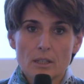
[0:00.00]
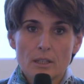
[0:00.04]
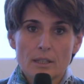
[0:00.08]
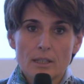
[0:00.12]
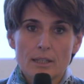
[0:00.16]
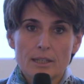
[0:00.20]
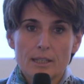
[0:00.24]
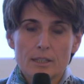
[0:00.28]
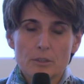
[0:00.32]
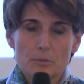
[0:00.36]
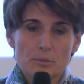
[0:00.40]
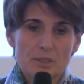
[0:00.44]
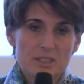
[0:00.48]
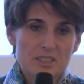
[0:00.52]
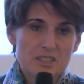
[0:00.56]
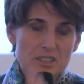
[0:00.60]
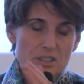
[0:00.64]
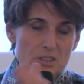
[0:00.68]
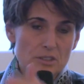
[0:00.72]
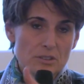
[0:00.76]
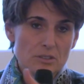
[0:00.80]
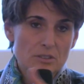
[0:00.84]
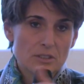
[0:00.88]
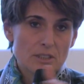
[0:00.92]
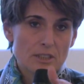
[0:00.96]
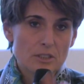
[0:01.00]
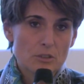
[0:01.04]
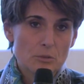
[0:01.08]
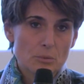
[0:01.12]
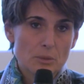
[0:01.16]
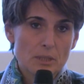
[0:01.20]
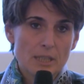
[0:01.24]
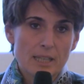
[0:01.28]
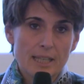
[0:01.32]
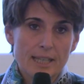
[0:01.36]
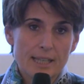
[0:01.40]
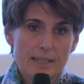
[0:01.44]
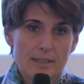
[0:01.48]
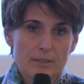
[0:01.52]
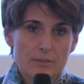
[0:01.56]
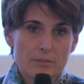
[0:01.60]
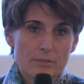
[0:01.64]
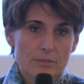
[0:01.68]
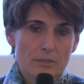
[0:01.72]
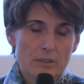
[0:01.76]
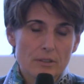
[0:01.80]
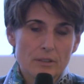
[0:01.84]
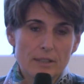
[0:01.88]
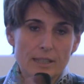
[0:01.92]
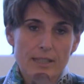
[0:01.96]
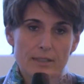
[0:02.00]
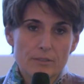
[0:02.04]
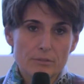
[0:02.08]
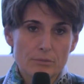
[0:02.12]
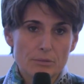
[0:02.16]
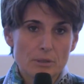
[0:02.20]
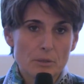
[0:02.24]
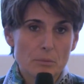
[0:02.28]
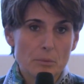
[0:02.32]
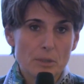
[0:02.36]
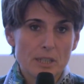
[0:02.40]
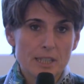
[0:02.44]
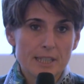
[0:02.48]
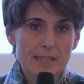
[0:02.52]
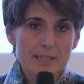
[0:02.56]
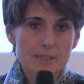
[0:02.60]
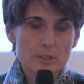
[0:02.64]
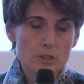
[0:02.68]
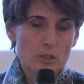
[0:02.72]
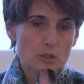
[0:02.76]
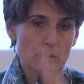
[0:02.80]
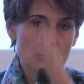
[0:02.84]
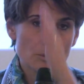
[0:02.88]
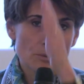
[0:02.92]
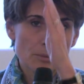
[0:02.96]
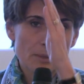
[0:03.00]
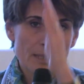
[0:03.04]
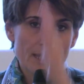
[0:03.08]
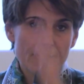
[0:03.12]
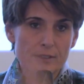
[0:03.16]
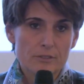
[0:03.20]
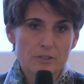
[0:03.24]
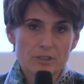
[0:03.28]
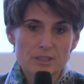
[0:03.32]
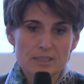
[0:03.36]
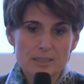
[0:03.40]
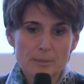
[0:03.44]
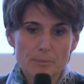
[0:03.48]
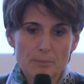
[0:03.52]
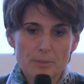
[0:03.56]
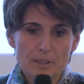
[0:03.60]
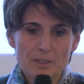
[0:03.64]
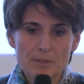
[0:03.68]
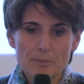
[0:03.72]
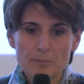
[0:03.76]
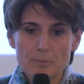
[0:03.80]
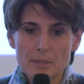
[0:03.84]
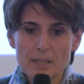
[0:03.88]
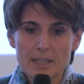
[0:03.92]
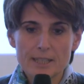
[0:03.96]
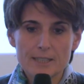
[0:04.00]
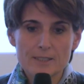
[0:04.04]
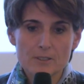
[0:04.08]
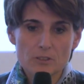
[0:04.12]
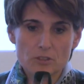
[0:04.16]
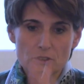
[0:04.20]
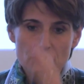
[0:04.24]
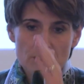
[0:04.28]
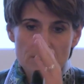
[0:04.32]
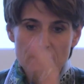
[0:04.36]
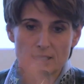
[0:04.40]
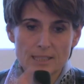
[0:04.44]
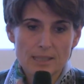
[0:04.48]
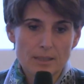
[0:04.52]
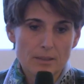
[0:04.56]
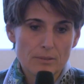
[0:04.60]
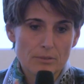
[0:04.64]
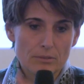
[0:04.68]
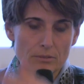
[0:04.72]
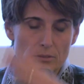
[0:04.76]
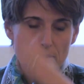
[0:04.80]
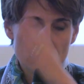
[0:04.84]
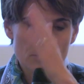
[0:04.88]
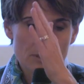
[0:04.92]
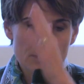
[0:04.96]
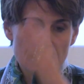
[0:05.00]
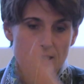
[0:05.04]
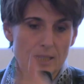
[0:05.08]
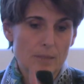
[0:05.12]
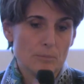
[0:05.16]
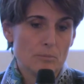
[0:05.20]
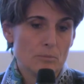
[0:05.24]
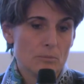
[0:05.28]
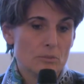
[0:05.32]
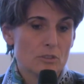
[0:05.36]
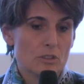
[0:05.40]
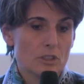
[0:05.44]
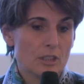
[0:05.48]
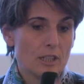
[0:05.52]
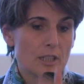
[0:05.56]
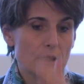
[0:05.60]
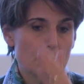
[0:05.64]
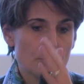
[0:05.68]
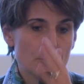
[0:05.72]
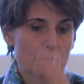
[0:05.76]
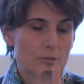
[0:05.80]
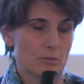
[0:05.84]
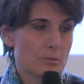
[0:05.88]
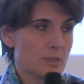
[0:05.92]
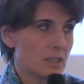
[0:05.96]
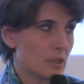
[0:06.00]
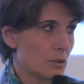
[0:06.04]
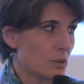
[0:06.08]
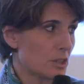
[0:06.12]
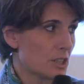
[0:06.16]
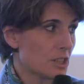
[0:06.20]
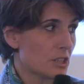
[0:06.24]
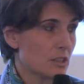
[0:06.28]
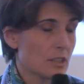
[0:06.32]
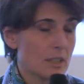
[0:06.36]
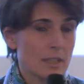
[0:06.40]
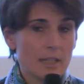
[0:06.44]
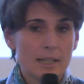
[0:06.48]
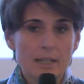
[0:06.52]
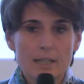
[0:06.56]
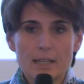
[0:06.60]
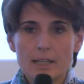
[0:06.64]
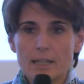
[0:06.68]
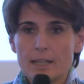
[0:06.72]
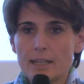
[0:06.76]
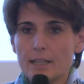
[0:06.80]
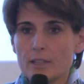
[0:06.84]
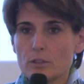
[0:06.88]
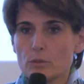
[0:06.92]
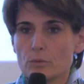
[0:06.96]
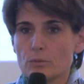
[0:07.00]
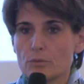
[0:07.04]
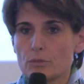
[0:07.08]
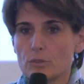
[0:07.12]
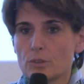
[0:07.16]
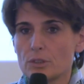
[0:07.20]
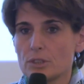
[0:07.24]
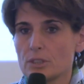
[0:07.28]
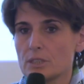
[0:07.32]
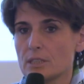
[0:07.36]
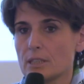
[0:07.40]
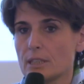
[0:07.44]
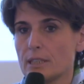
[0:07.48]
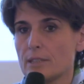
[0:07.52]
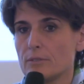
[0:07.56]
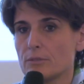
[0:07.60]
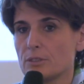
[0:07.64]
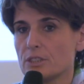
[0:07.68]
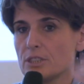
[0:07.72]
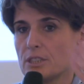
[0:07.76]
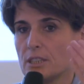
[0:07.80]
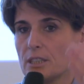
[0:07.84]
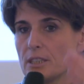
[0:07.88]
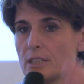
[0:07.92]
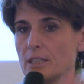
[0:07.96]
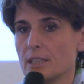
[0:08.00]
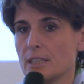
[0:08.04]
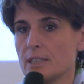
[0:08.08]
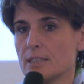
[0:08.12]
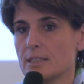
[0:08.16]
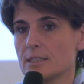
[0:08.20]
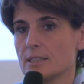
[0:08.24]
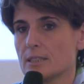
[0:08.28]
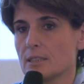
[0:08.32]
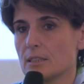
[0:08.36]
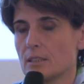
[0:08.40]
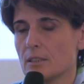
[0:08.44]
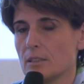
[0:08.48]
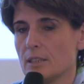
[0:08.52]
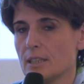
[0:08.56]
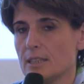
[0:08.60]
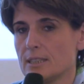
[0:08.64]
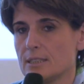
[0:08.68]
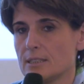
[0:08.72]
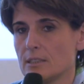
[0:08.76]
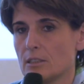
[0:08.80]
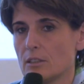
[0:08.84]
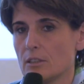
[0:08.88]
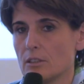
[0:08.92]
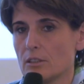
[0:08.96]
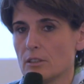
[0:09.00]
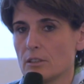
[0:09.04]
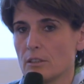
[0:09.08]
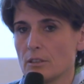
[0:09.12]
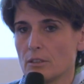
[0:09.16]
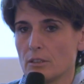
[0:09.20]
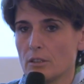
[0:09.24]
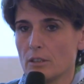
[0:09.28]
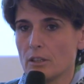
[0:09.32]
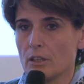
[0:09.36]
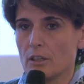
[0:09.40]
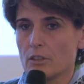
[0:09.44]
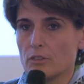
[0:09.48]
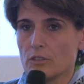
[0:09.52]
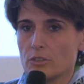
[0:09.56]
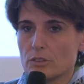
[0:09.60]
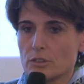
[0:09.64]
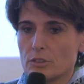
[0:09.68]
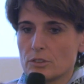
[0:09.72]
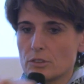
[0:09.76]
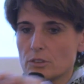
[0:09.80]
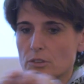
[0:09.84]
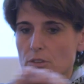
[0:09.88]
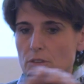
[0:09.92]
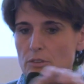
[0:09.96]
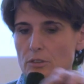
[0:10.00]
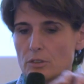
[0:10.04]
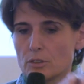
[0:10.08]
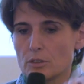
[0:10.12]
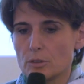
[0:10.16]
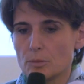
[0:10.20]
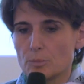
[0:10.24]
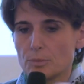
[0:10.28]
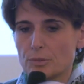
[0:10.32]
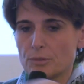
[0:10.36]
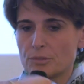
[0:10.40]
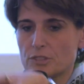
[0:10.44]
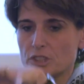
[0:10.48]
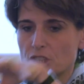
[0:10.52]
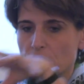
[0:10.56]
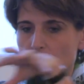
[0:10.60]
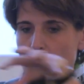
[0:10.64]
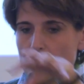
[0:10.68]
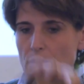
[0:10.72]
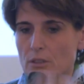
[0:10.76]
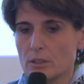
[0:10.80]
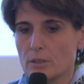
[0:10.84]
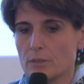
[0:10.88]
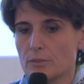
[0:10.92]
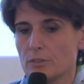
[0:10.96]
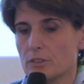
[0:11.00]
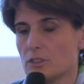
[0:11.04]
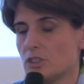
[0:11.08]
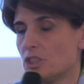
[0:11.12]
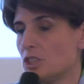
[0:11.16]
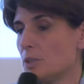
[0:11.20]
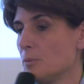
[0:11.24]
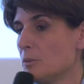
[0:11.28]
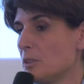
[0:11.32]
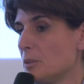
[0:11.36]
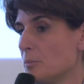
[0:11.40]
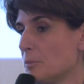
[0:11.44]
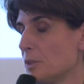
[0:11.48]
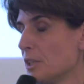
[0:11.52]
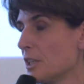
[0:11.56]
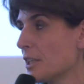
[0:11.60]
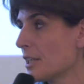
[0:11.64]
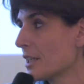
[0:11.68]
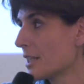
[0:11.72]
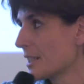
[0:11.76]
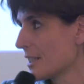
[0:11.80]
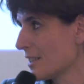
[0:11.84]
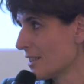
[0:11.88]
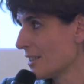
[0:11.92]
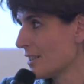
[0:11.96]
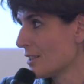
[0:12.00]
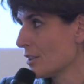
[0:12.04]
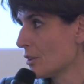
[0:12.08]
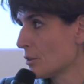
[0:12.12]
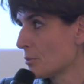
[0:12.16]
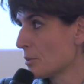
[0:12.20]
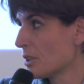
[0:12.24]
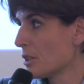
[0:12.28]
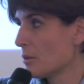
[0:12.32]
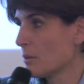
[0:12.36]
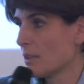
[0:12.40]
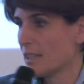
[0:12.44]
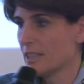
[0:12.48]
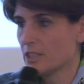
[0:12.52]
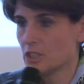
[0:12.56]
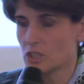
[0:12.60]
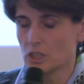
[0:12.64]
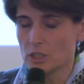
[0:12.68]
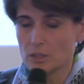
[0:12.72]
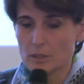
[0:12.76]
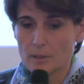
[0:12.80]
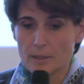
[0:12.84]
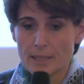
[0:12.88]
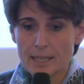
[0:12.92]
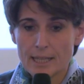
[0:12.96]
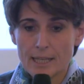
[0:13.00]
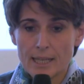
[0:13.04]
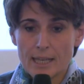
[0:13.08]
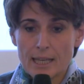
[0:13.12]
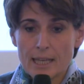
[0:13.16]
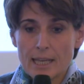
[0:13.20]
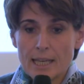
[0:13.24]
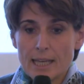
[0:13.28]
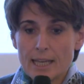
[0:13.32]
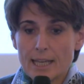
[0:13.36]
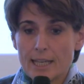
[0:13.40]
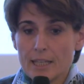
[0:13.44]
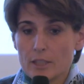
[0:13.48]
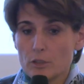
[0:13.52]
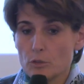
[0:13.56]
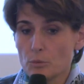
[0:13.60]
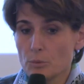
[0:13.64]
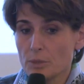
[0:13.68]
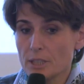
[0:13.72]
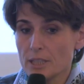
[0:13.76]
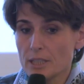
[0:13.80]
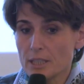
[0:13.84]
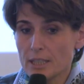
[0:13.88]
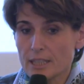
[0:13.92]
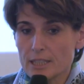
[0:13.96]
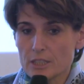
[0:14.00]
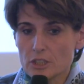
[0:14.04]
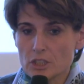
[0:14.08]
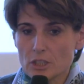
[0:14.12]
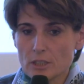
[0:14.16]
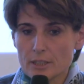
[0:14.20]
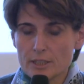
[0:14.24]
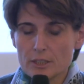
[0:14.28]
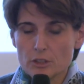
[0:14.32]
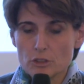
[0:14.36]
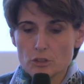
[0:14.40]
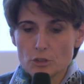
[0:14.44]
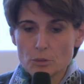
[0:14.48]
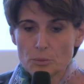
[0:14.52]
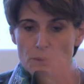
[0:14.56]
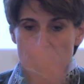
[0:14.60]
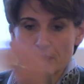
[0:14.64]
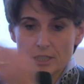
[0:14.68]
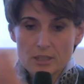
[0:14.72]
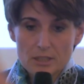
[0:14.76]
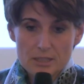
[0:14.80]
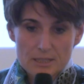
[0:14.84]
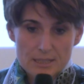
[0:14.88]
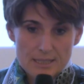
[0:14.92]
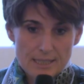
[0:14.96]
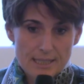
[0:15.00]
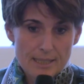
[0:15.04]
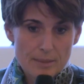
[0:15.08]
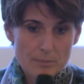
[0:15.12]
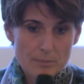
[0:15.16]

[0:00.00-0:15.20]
resident that we have everywhere. So we have the same template, the same type of record, and of course everything is done under the provision of a GDPR regulation. And we are actually doing the same